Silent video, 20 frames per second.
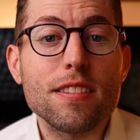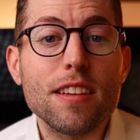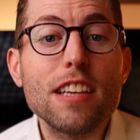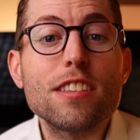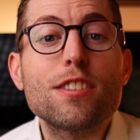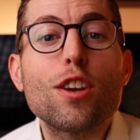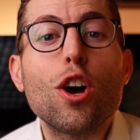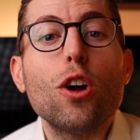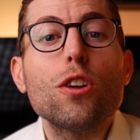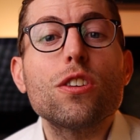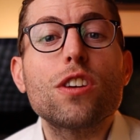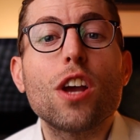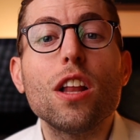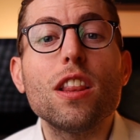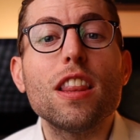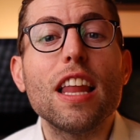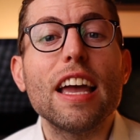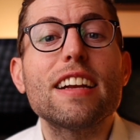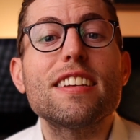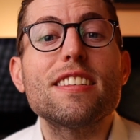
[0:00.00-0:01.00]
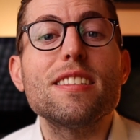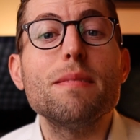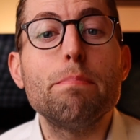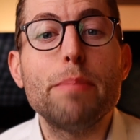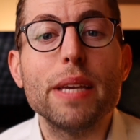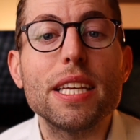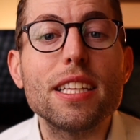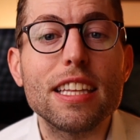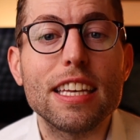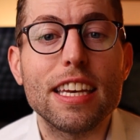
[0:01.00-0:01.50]
is called
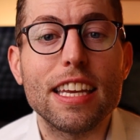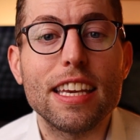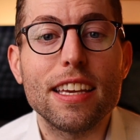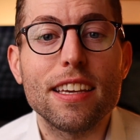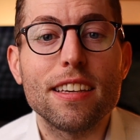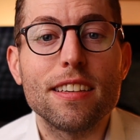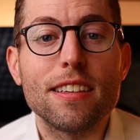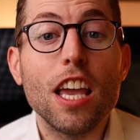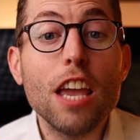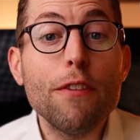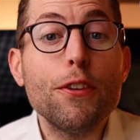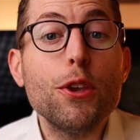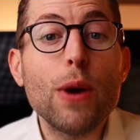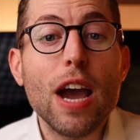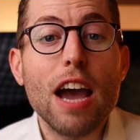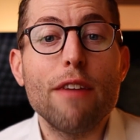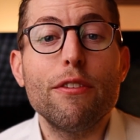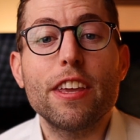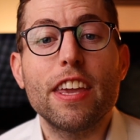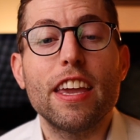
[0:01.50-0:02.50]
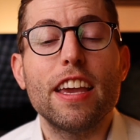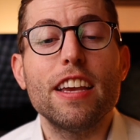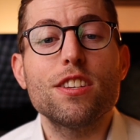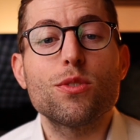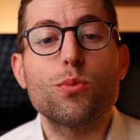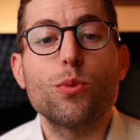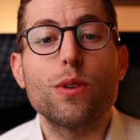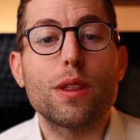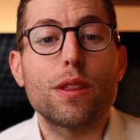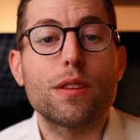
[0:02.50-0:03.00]
collectibility. If you have a
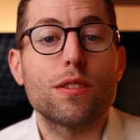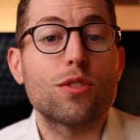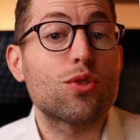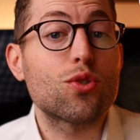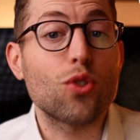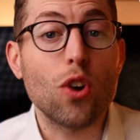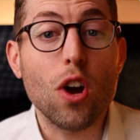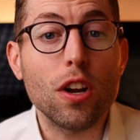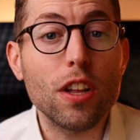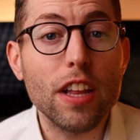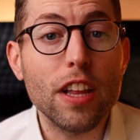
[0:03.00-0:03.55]
case with strong